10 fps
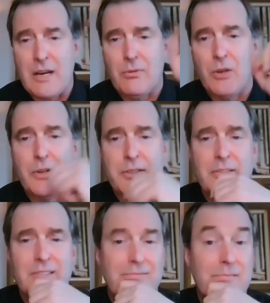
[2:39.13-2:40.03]
I really
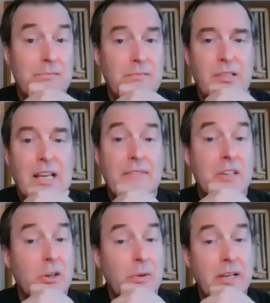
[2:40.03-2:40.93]
wasn't have a
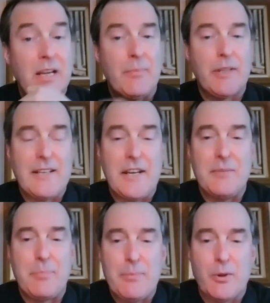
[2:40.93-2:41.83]
degree yet, but they
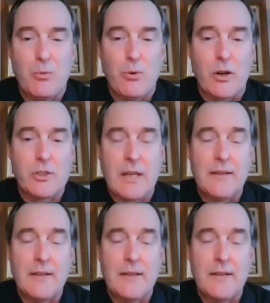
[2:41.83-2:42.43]
needed people to work.